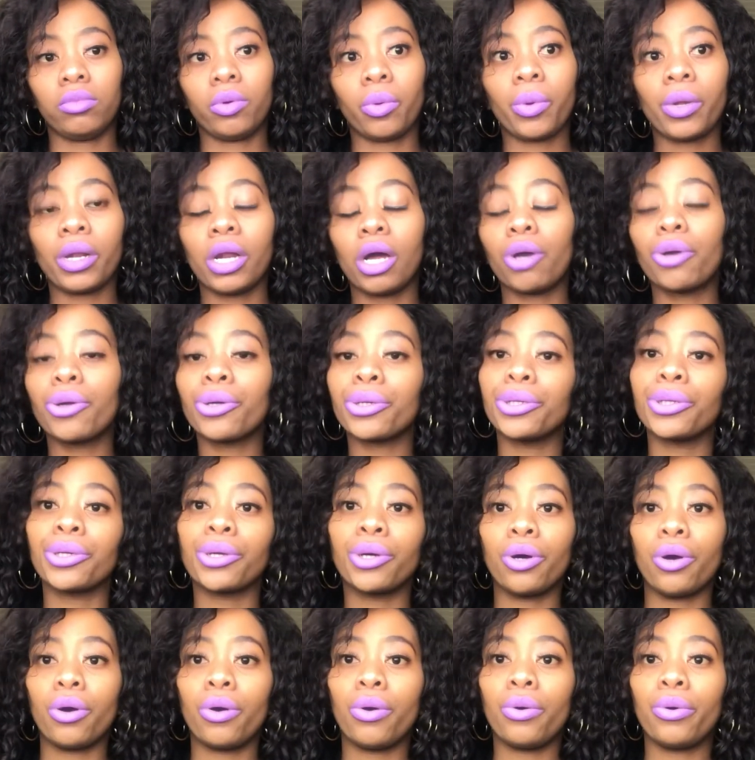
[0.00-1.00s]
when I couldn't
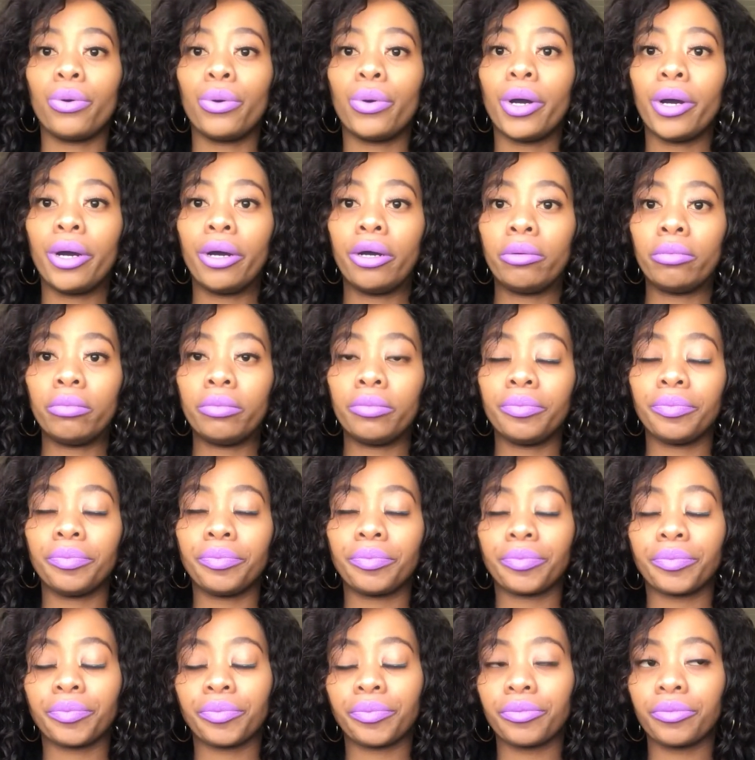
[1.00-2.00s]
go
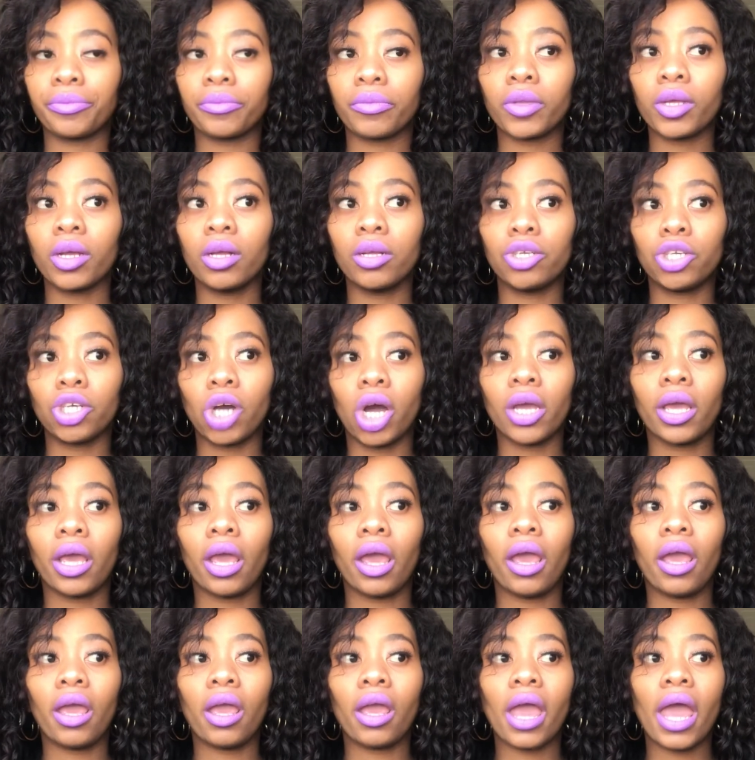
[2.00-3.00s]

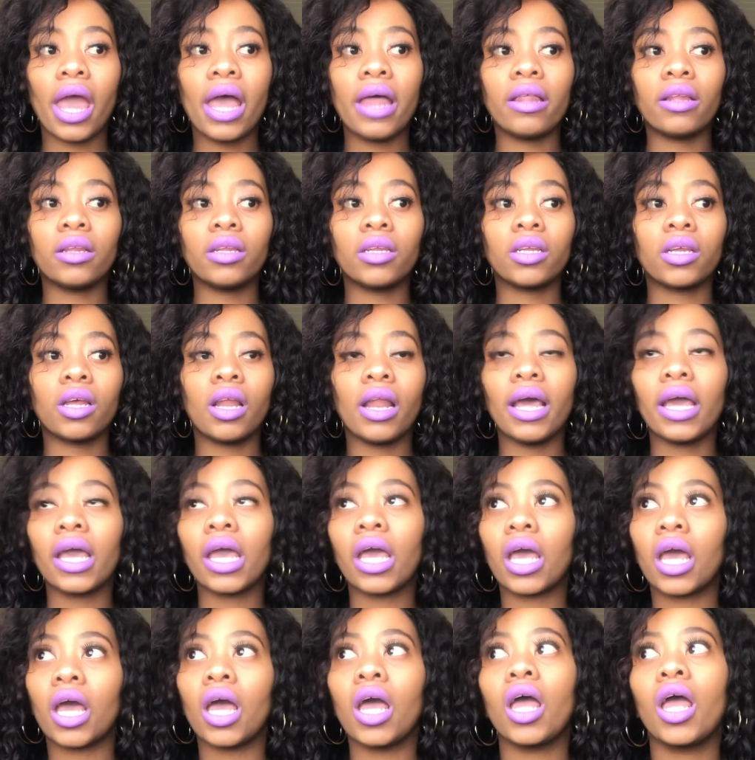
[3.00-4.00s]
jogging. And
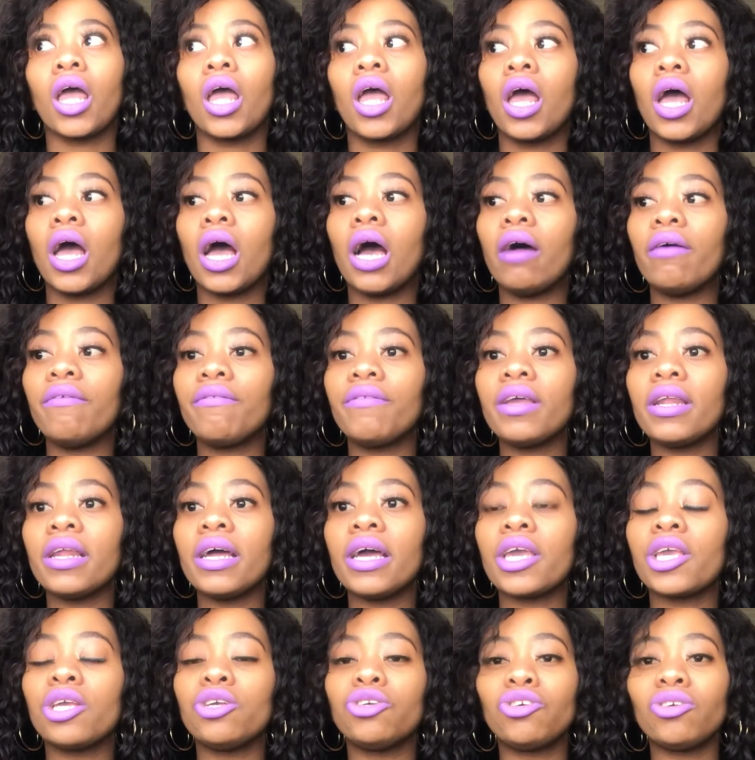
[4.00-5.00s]
like, I feel
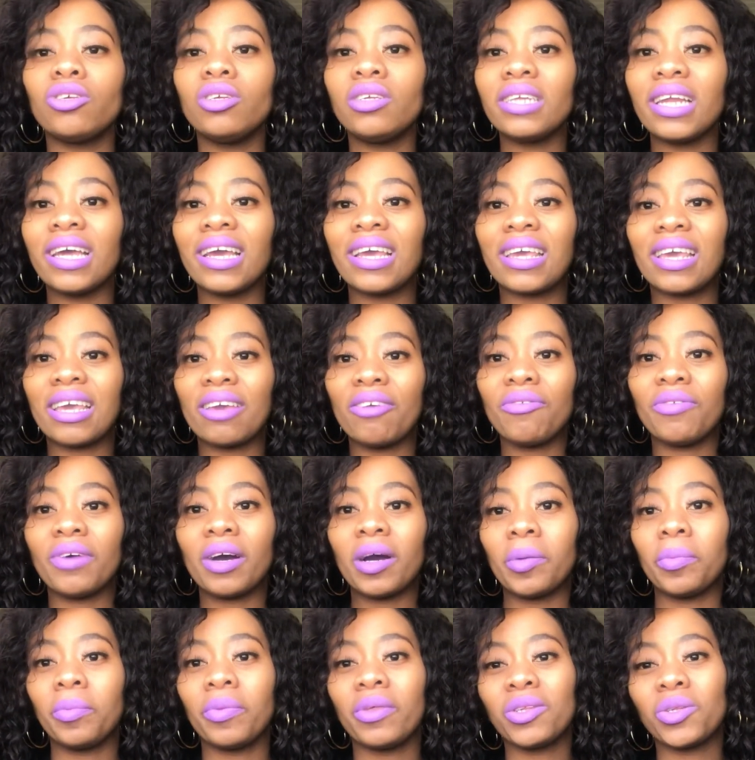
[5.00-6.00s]
like you shouldn't like give
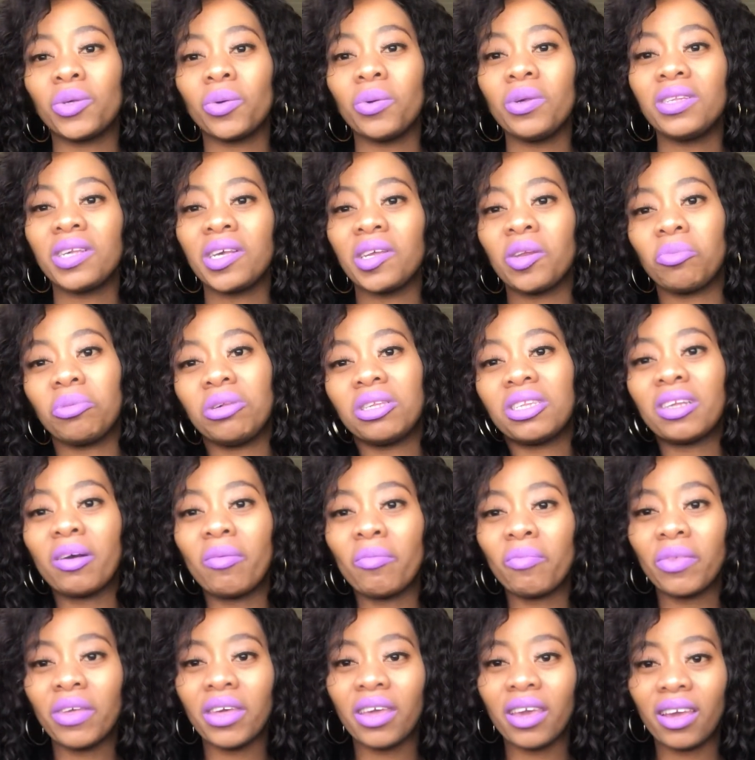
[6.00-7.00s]
up. There's always gonna be
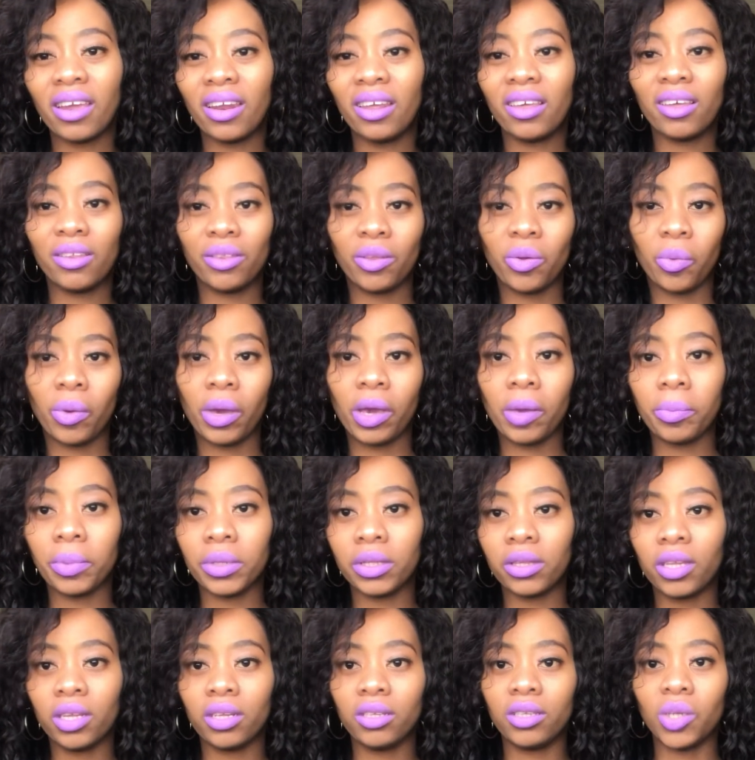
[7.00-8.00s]
something getting in the way,
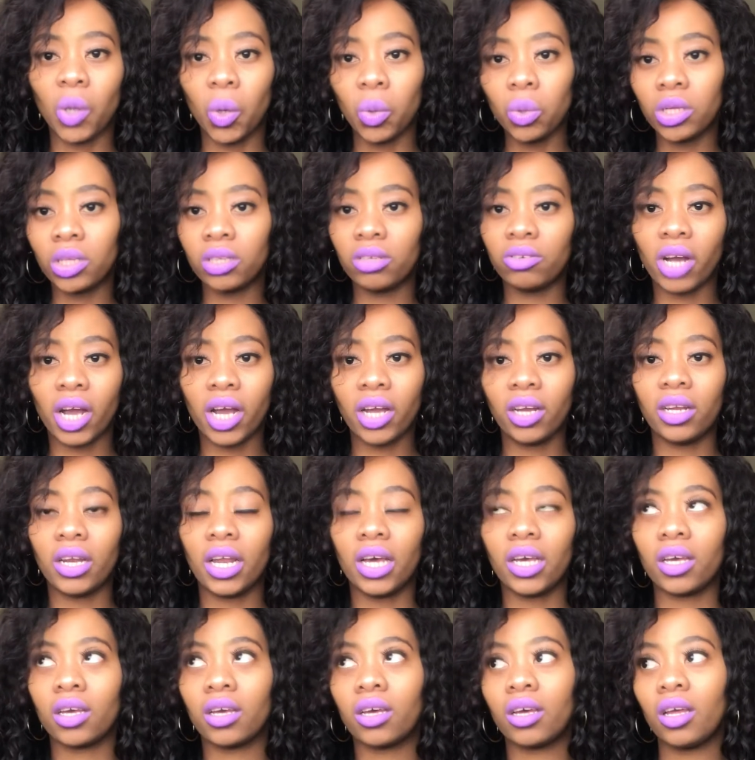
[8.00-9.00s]
but then don't try and
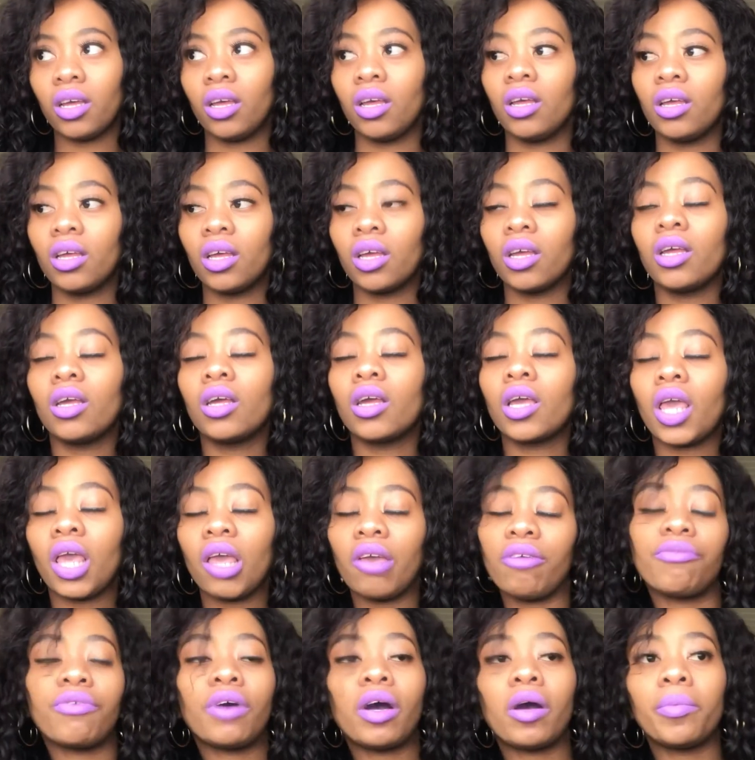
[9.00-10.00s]
like
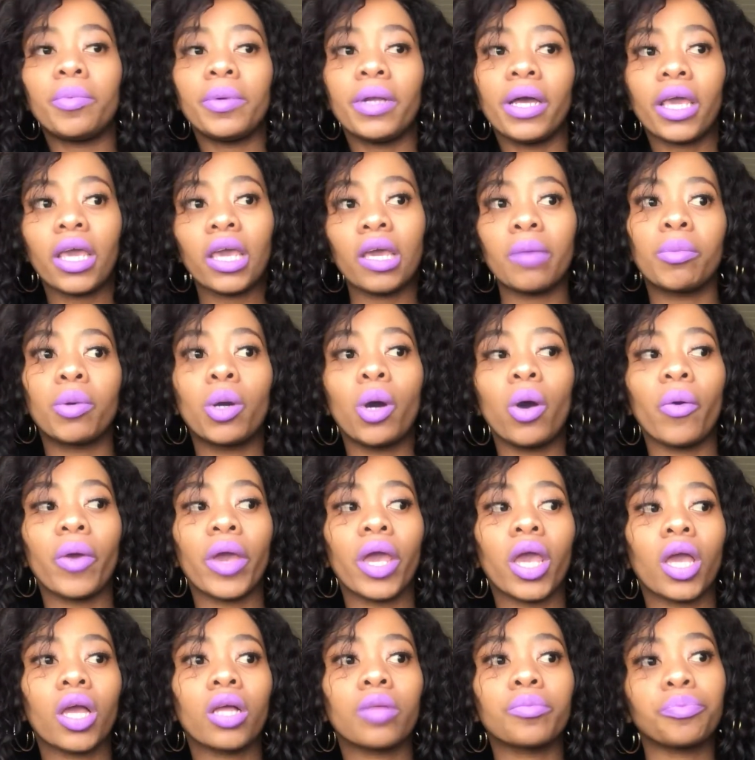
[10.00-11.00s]
give up. Like, keep
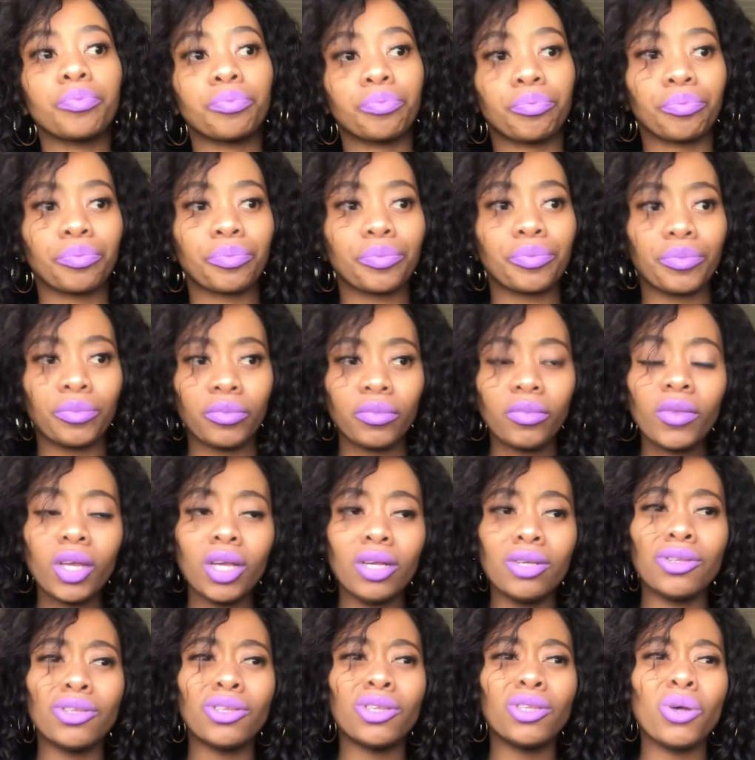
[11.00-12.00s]
going.
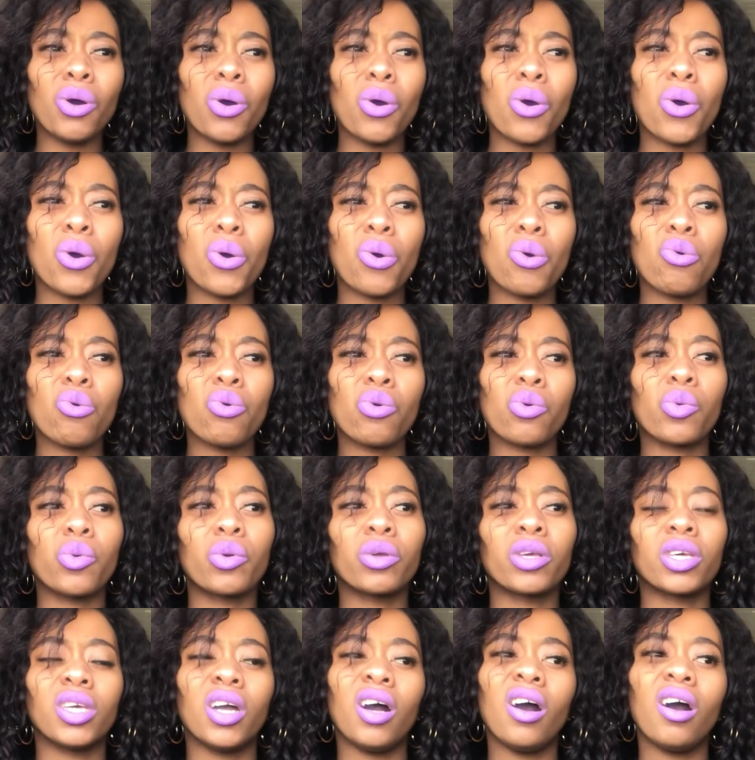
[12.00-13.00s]
So
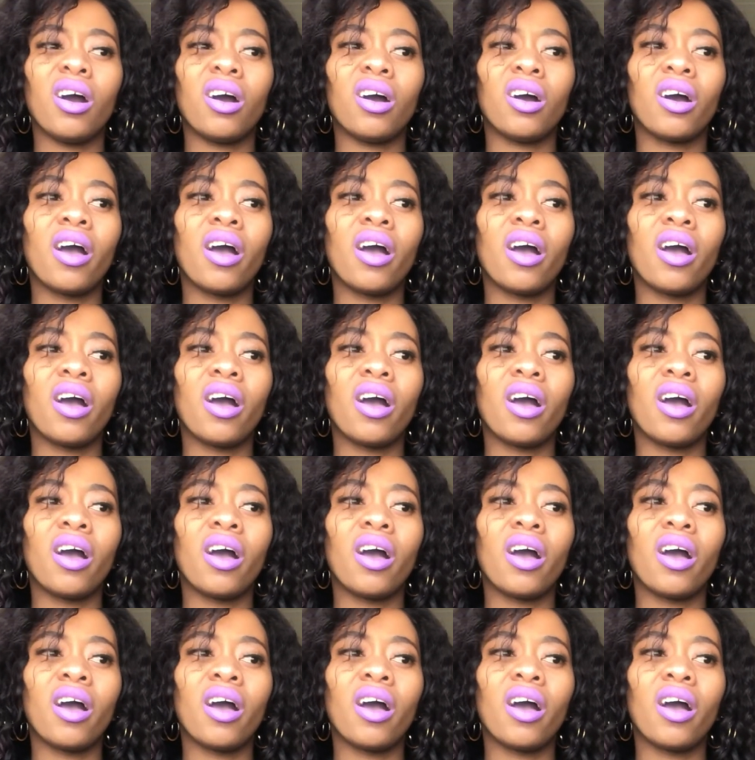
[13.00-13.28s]
yeah.